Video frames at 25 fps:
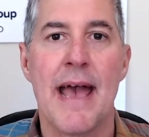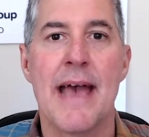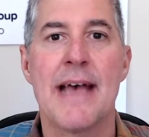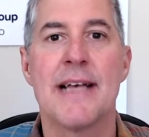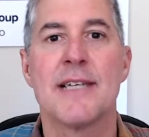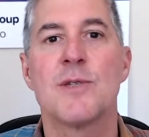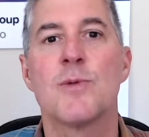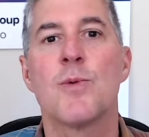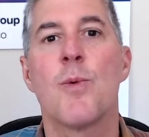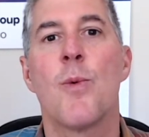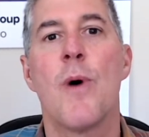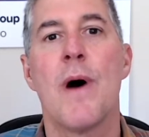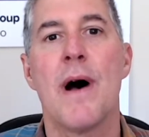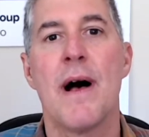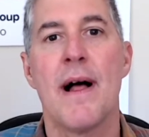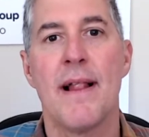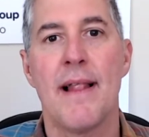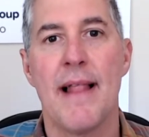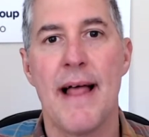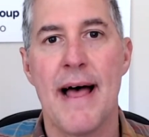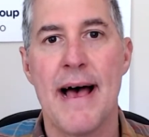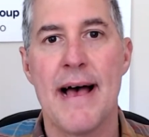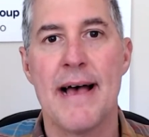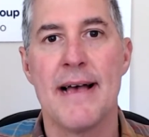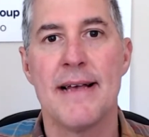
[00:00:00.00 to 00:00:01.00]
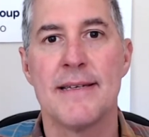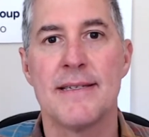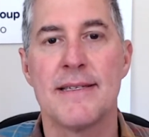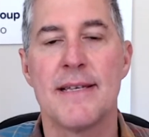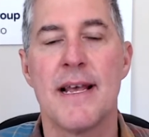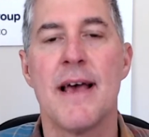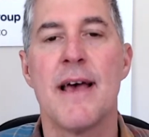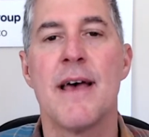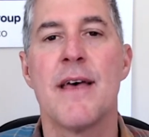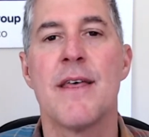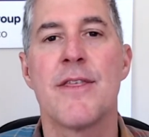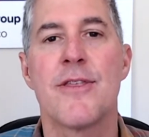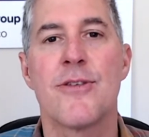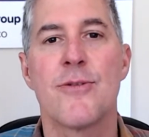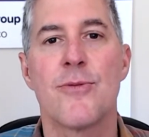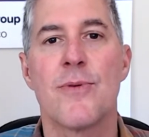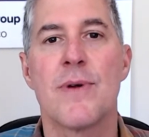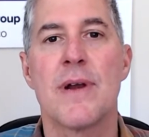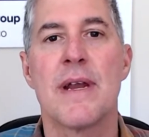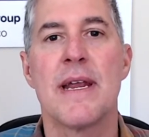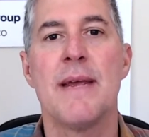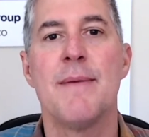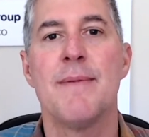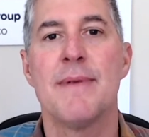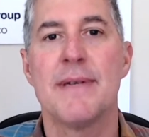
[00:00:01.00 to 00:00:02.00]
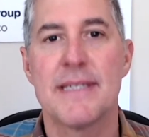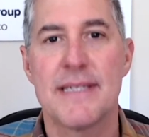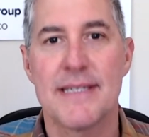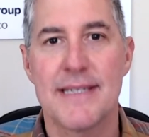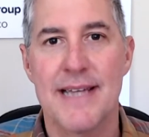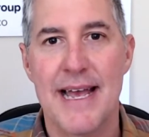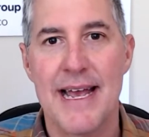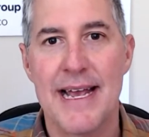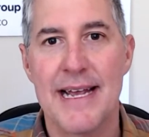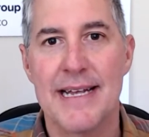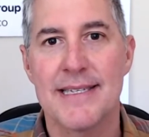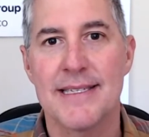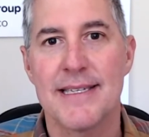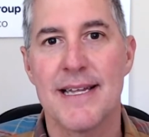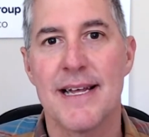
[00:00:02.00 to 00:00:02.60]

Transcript: as well as 3 mistakes